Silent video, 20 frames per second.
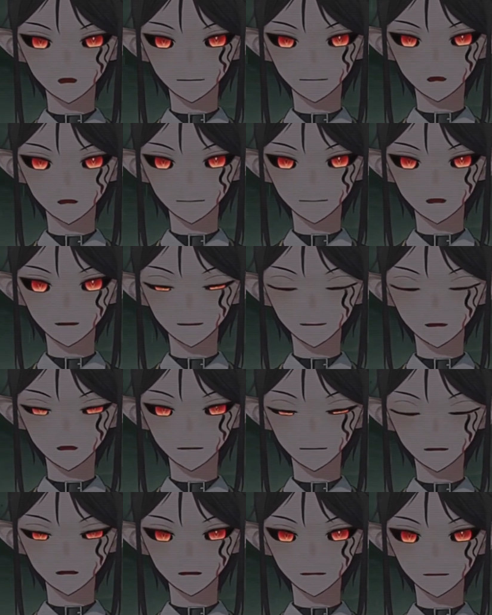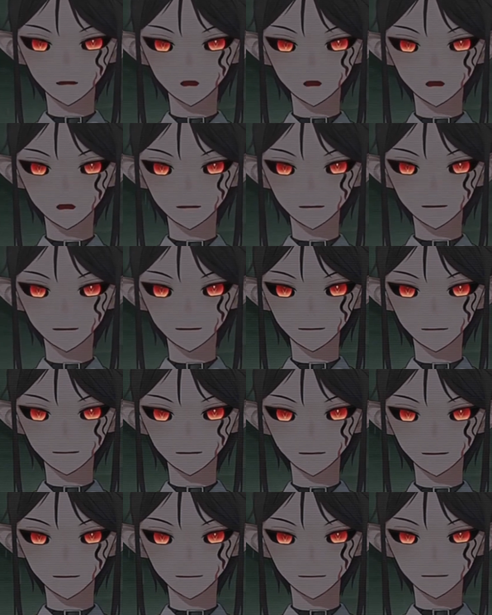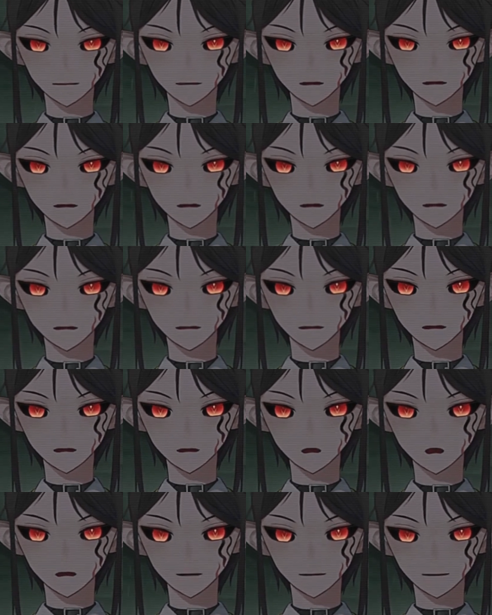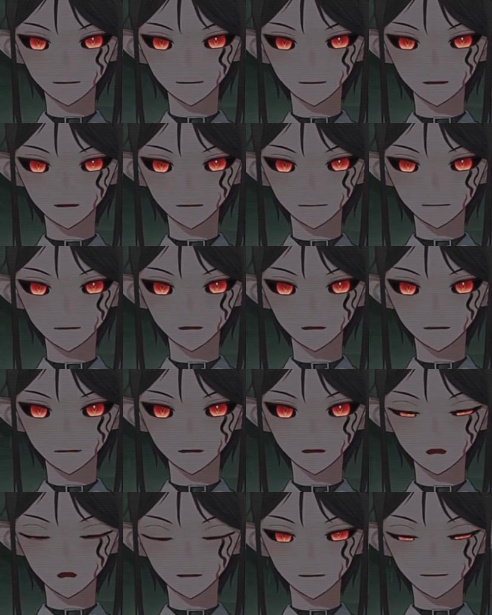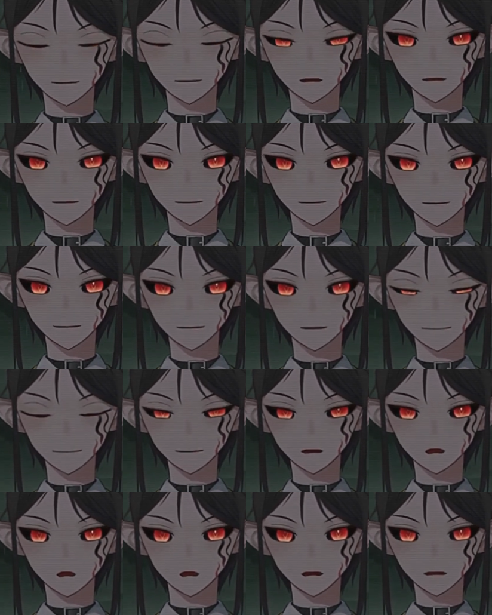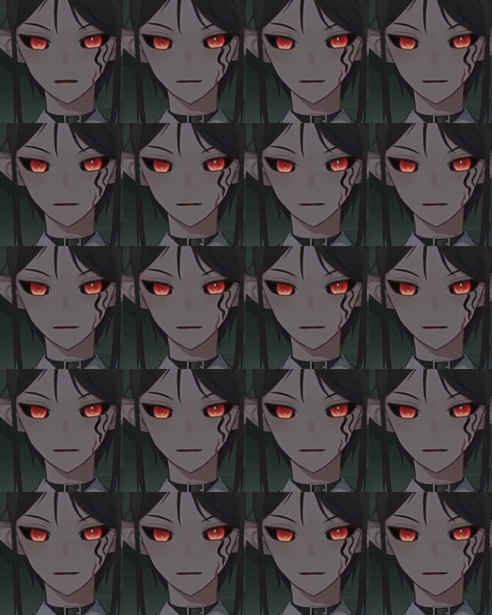make myself lose consciousness. Without sleep, the brain starts to fail.